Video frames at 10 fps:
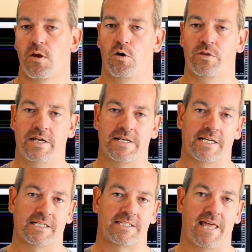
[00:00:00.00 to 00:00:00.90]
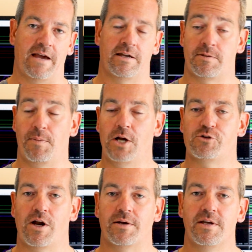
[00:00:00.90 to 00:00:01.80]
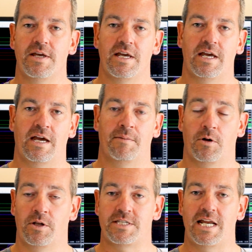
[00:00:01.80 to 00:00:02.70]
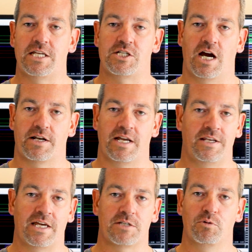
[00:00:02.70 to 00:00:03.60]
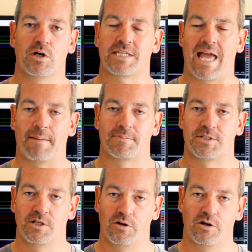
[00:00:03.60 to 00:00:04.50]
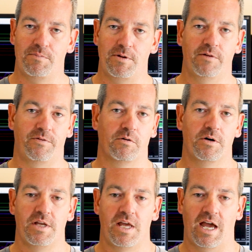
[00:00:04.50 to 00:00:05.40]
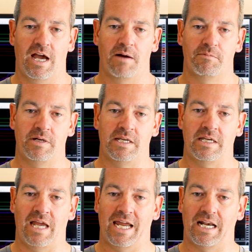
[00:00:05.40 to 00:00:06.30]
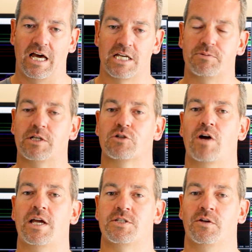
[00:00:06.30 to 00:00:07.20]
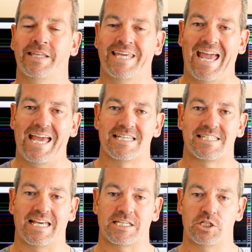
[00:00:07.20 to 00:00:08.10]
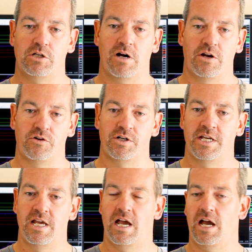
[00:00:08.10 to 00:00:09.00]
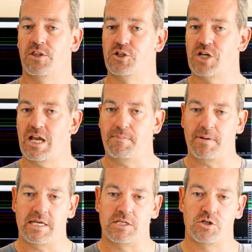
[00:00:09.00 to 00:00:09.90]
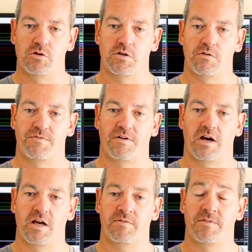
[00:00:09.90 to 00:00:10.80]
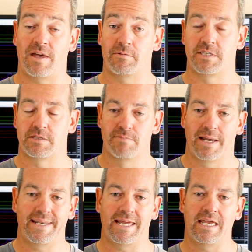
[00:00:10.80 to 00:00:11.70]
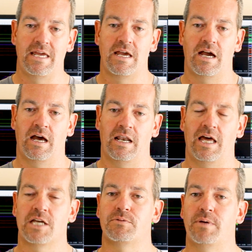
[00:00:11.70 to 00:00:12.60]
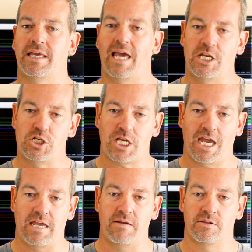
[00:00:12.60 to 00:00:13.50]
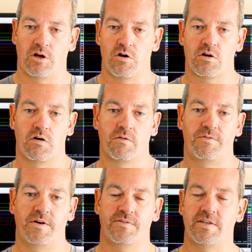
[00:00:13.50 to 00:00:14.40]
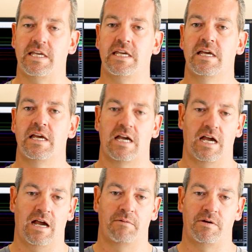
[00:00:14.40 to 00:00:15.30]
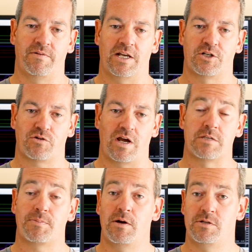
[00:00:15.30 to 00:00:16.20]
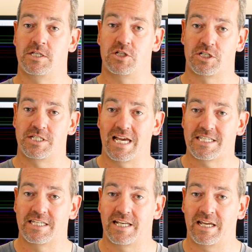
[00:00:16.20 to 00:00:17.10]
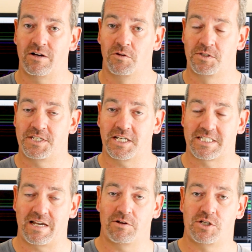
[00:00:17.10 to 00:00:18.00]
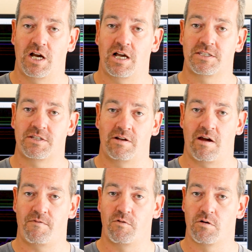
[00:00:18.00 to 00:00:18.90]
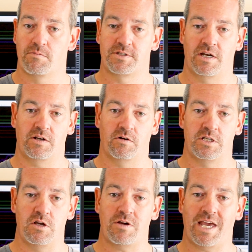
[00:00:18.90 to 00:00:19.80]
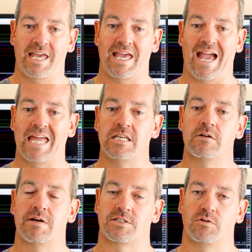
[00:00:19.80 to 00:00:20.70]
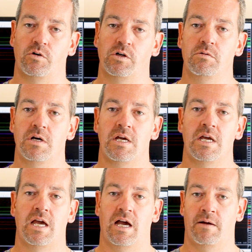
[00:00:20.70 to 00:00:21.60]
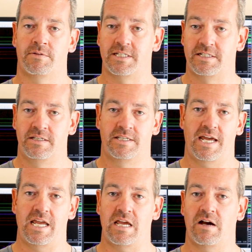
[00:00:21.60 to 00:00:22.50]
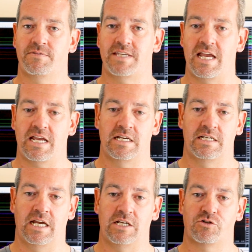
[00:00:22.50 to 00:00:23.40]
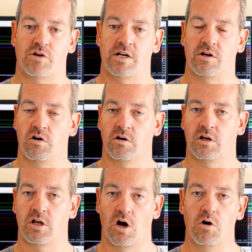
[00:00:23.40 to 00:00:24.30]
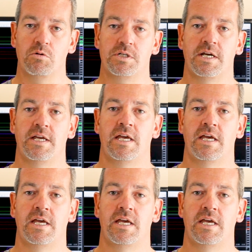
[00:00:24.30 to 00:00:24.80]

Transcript: on the index there as a buy trade um, on the daily chart, and that's worked absolutely beautiful. Uh, we had last week trades on the ASX 200, uh, the JP 225, that was this Monday. Uh, last week, HK, the Hong Kong 50. Uh, we've had trades posted just yesterday on six hour charts on our forum site on UK and US oil. Uh, today, I've taken a trade on gold